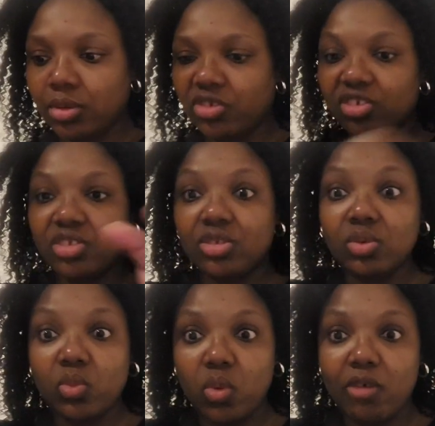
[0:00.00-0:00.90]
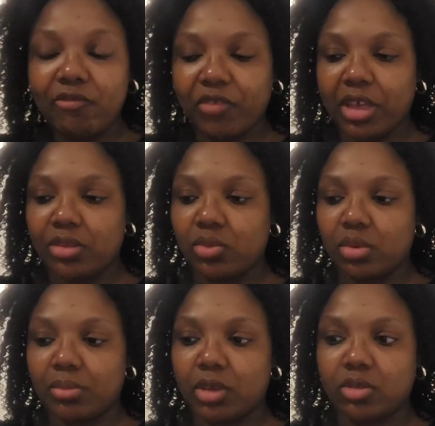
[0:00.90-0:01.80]
just do one final
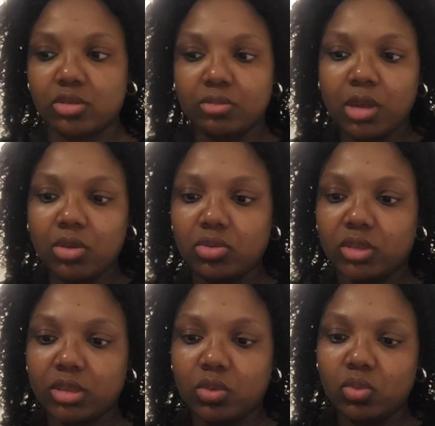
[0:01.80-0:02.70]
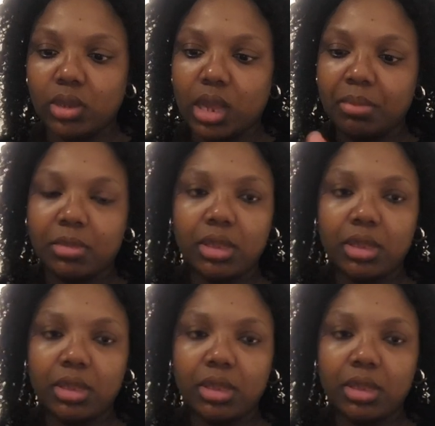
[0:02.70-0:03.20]
one because my OCD won't let me